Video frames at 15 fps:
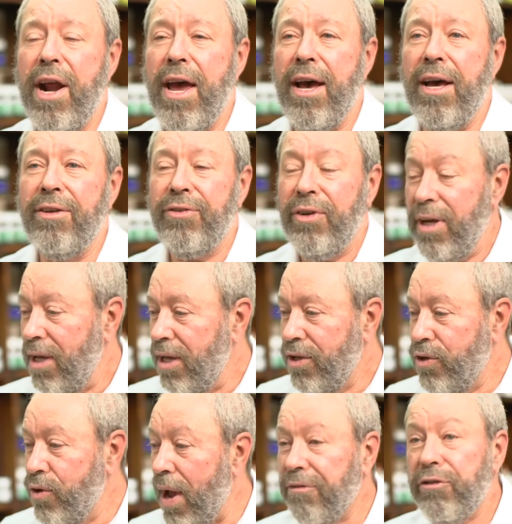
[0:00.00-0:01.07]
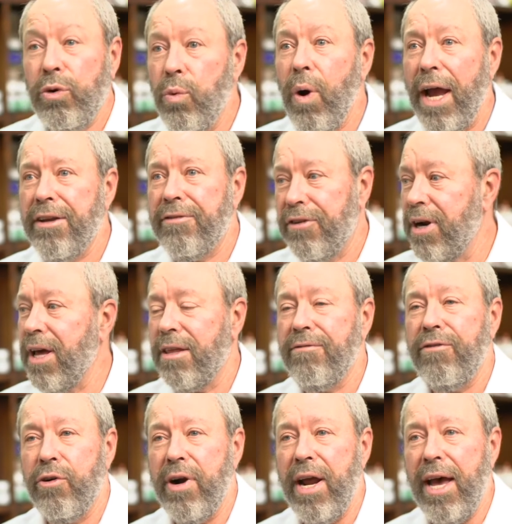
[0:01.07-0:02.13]
hours, you have to wait for another
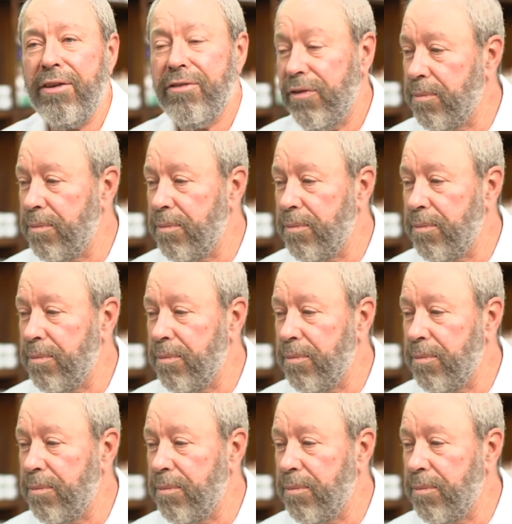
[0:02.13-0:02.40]
4 hours.